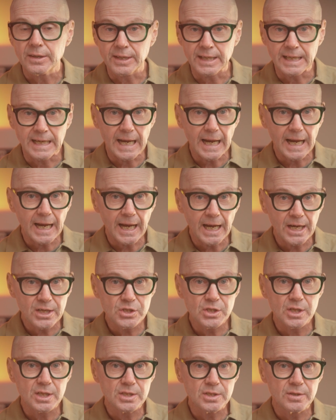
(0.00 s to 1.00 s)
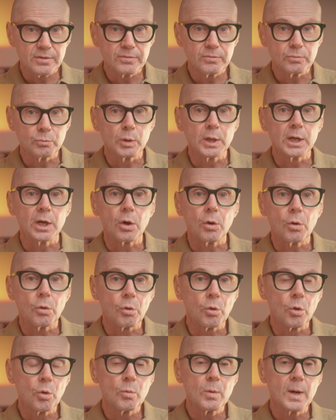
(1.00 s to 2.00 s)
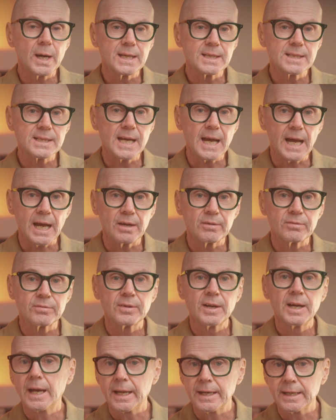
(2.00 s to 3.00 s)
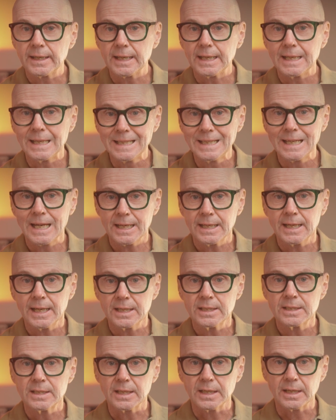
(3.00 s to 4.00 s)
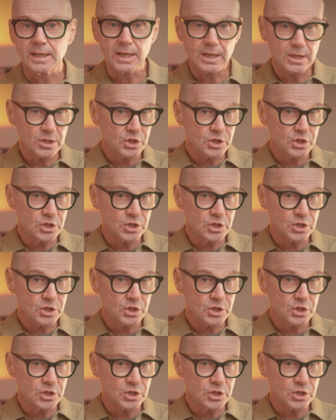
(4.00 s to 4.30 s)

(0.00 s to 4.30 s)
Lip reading: the adjective will always have an en ending.